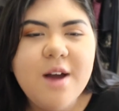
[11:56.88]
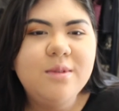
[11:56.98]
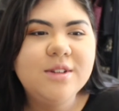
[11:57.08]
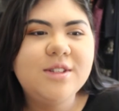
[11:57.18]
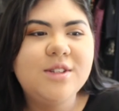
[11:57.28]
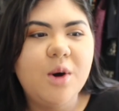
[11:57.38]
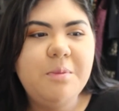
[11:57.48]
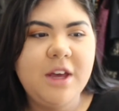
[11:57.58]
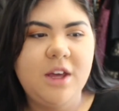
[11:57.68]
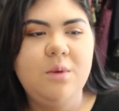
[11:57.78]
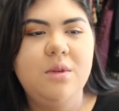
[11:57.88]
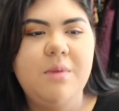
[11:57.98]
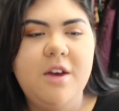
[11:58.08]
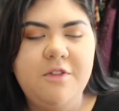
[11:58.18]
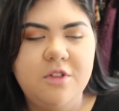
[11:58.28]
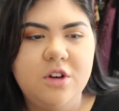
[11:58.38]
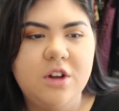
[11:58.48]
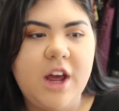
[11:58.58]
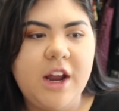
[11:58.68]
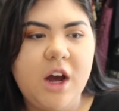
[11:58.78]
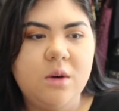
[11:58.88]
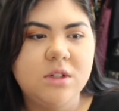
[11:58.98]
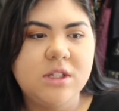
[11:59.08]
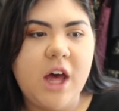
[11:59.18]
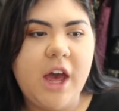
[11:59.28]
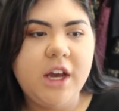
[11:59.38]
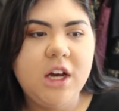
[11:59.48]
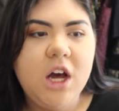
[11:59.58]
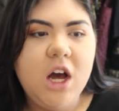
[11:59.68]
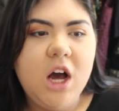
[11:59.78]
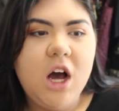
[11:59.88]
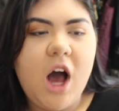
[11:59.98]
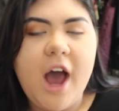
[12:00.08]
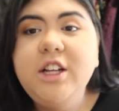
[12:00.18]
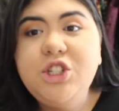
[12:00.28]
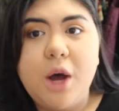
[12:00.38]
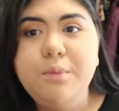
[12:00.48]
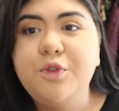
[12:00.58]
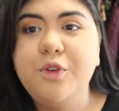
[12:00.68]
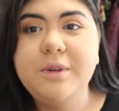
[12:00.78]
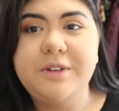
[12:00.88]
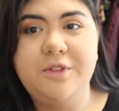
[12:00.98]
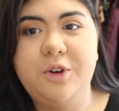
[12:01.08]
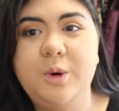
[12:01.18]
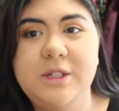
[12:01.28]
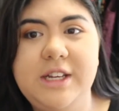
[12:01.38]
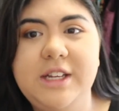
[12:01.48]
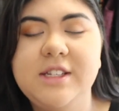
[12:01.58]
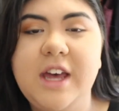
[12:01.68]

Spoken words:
was so picky with my food, and I was like, I jumped from different cuisines.